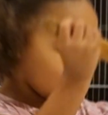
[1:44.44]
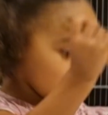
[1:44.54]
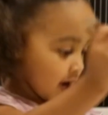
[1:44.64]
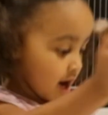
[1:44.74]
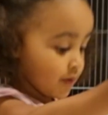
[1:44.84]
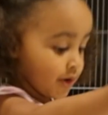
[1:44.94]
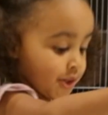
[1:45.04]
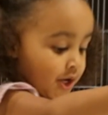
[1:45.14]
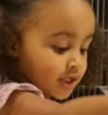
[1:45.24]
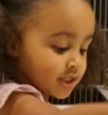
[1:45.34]
now
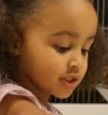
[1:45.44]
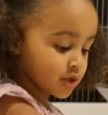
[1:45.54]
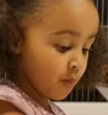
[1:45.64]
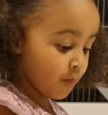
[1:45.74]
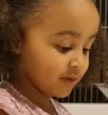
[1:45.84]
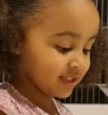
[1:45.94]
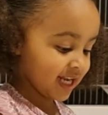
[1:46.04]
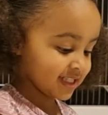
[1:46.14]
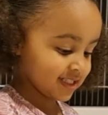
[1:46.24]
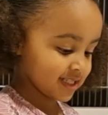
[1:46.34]
another scoop.
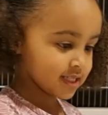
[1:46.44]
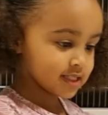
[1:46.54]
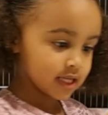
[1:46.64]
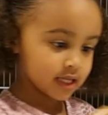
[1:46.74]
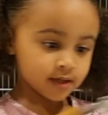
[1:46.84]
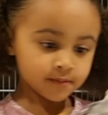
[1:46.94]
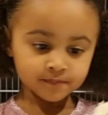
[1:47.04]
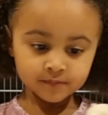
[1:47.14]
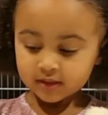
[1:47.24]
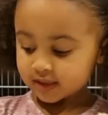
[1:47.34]
That's easy.
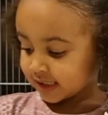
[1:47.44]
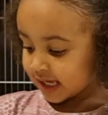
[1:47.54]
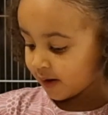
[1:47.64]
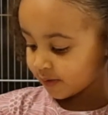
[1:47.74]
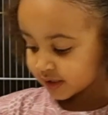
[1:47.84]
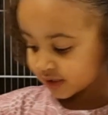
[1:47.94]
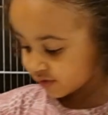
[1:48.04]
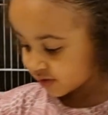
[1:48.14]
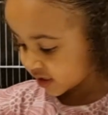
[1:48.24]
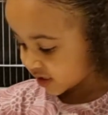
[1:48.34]
Now we can
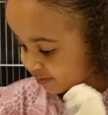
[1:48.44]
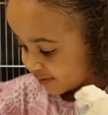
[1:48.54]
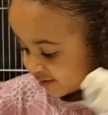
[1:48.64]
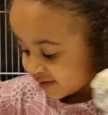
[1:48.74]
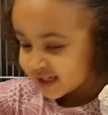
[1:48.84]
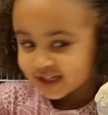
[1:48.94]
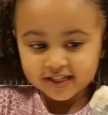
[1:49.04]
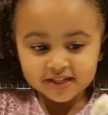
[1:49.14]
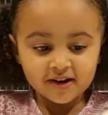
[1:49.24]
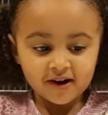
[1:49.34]
use a spoon to get
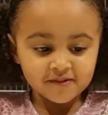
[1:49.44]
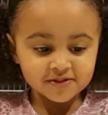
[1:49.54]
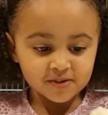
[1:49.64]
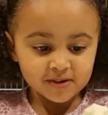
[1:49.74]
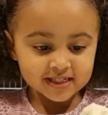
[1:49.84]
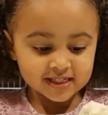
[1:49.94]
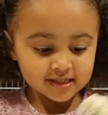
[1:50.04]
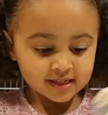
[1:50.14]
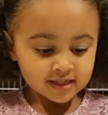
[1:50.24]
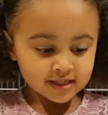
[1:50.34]
that off. So it's
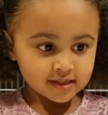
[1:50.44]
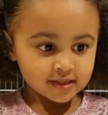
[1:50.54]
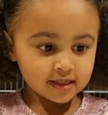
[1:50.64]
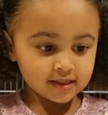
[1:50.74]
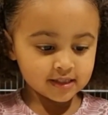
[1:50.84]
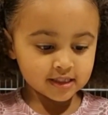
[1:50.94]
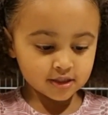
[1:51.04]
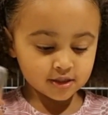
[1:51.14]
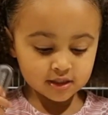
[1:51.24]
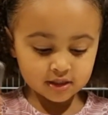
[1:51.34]
this
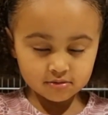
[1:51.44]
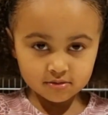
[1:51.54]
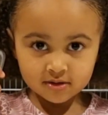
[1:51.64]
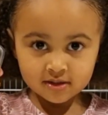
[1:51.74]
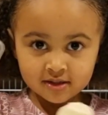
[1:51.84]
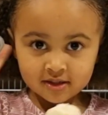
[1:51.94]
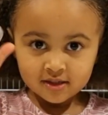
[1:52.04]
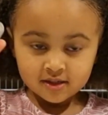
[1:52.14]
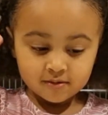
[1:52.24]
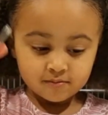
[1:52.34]

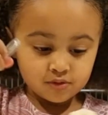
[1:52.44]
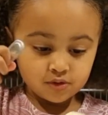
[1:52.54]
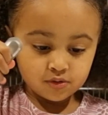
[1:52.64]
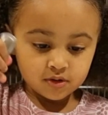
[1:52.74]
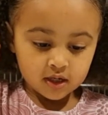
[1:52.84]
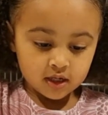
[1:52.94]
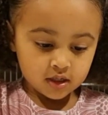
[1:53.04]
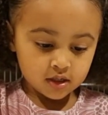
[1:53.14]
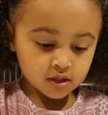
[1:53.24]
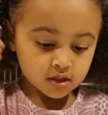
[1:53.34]
spoon
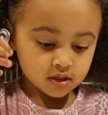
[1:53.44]
and